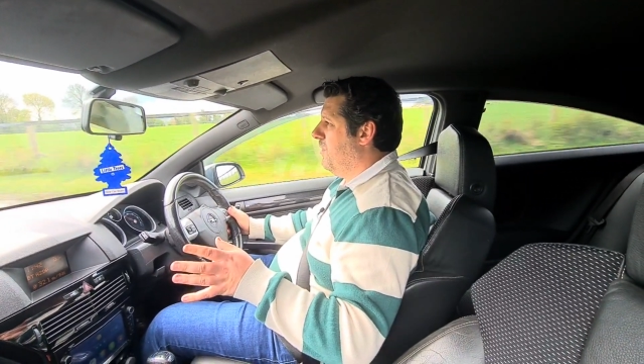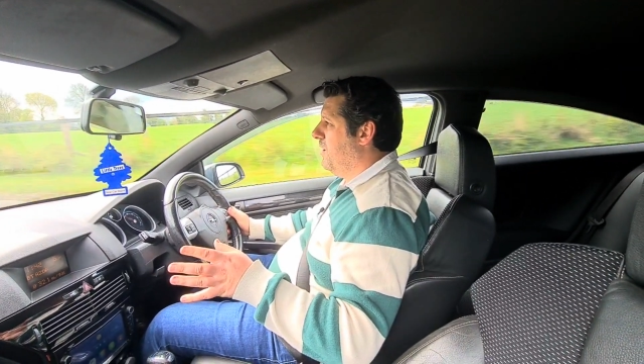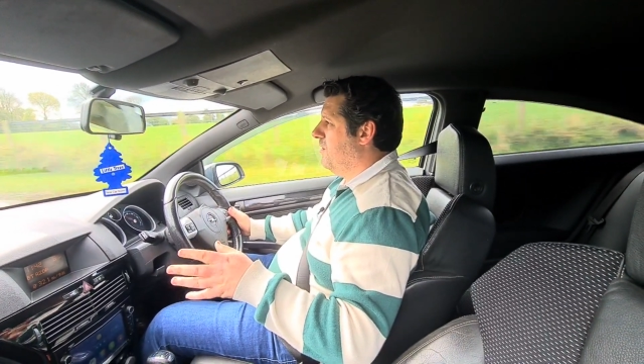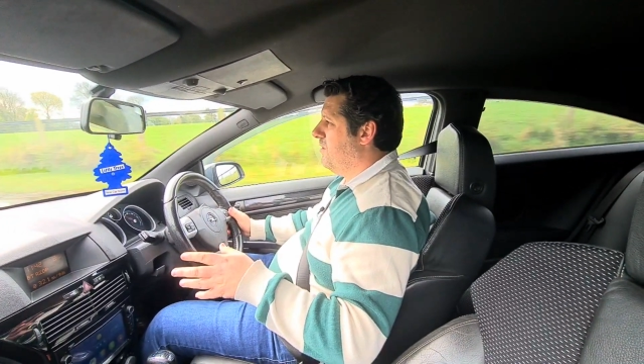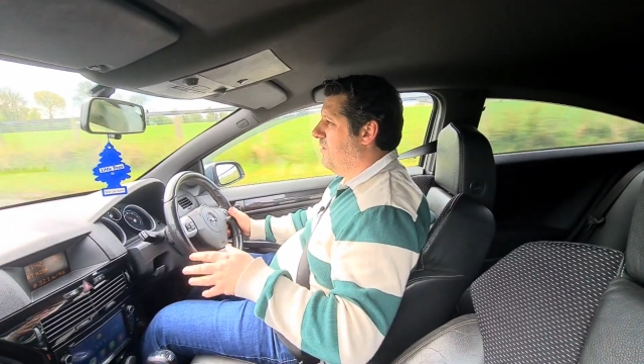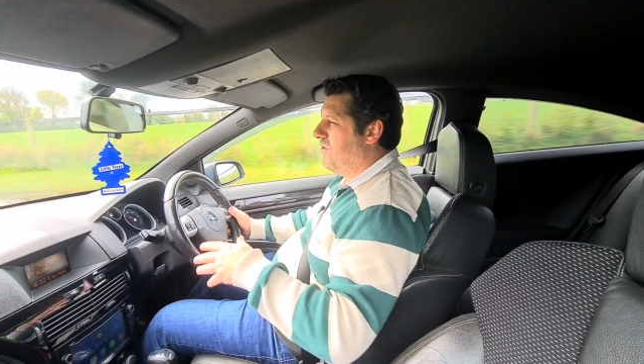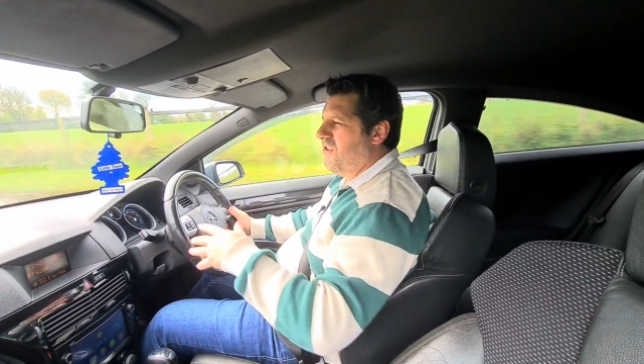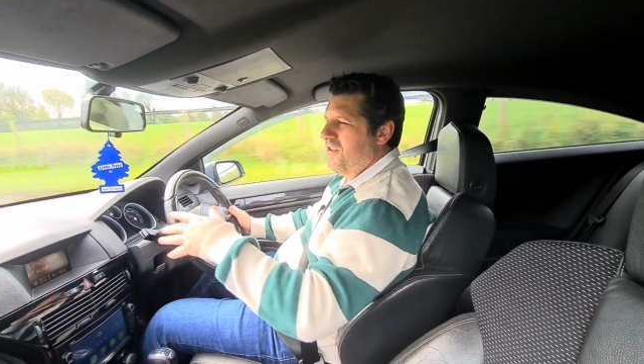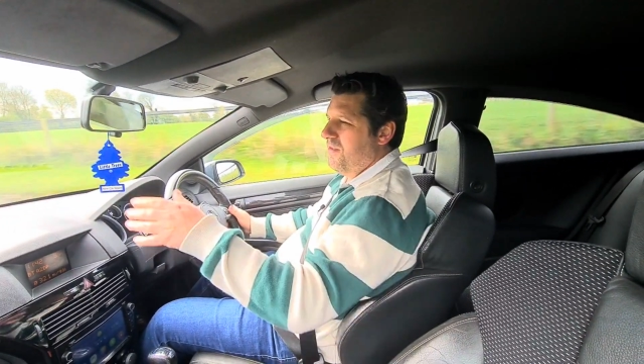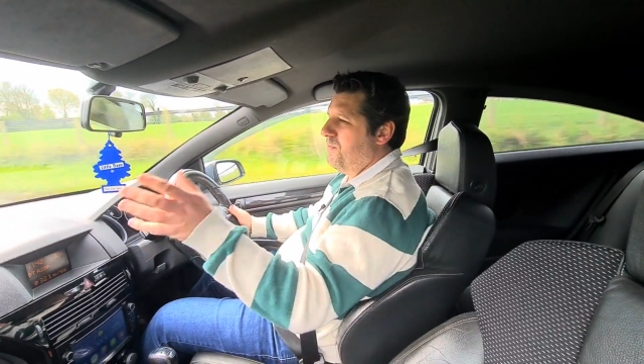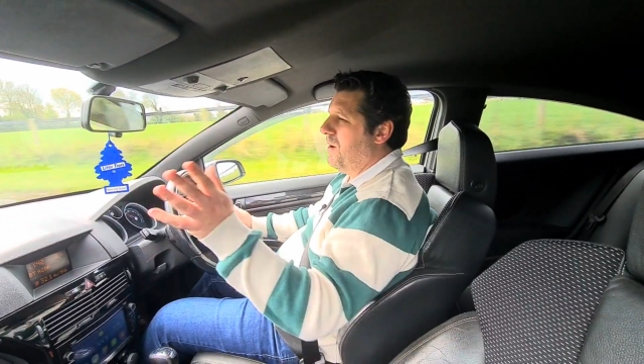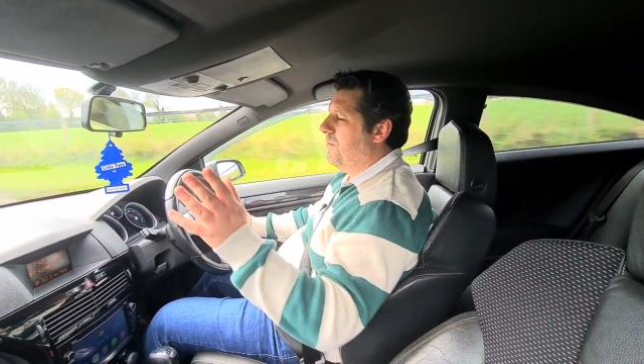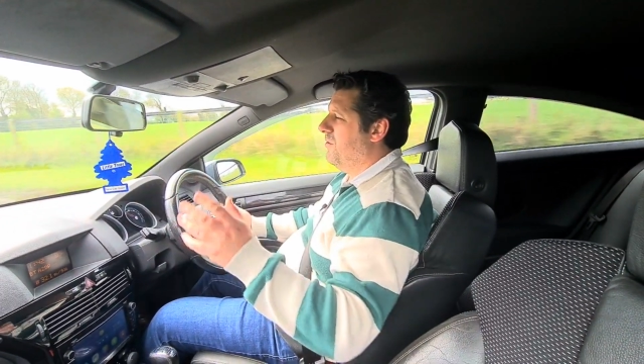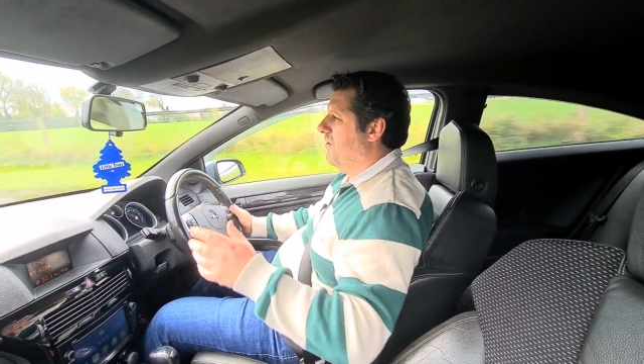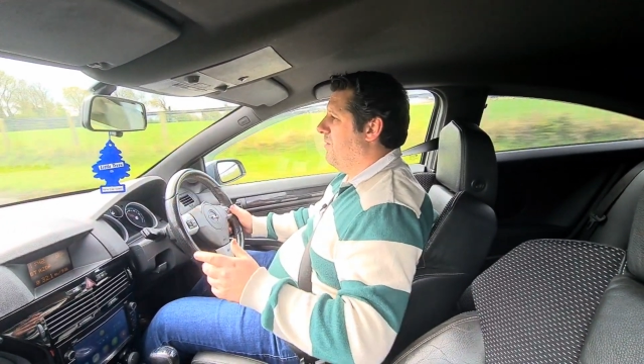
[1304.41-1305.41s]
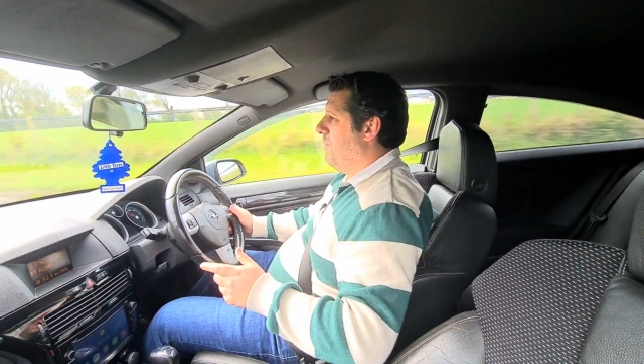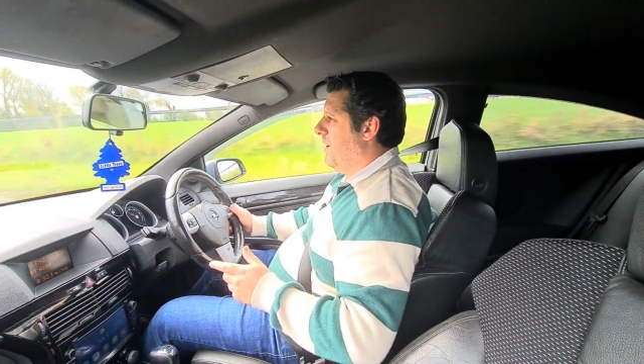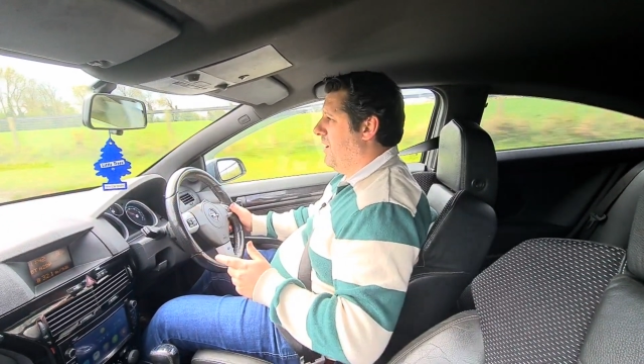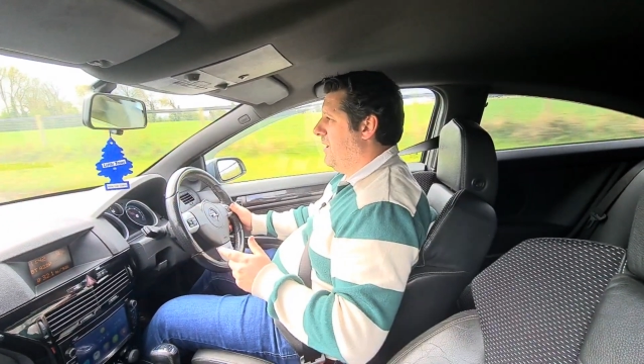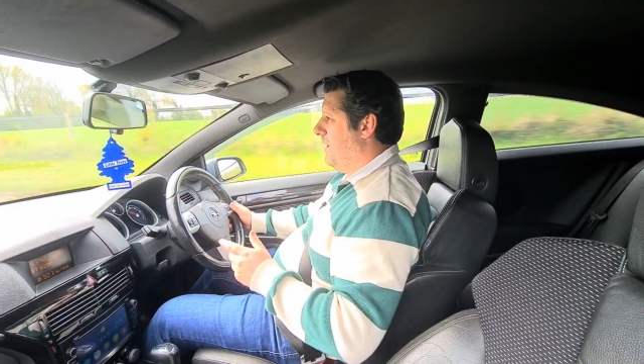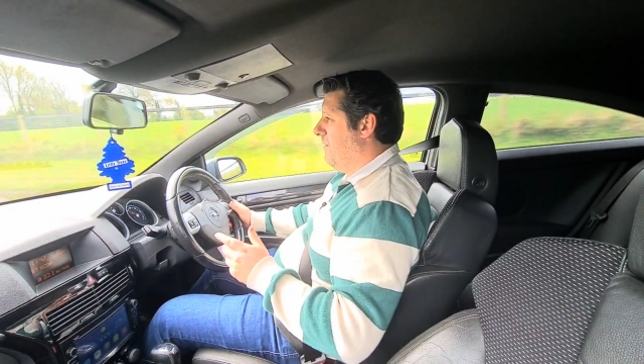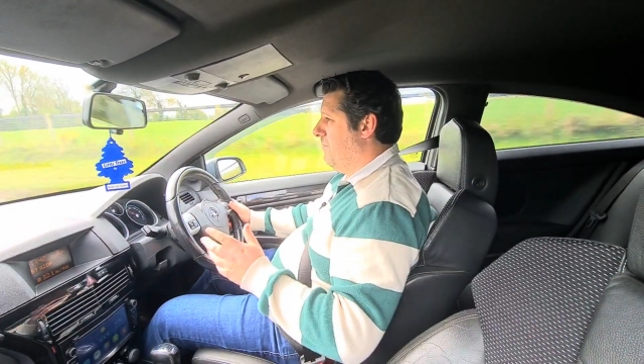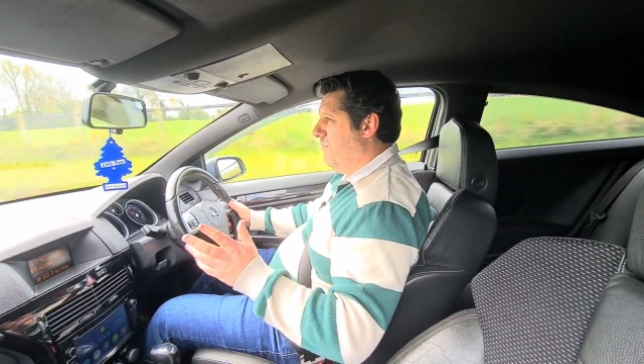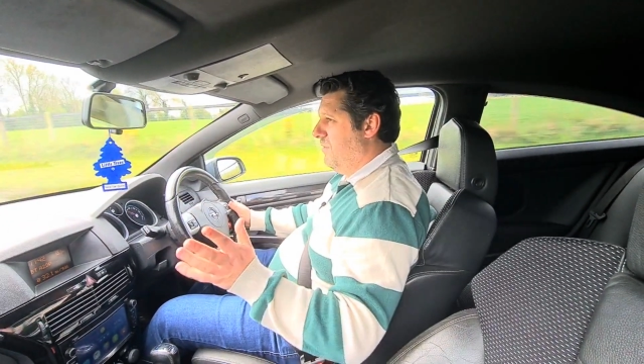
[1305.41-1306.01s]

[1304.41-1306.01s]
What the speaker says: litre, it's just probably just a body kit,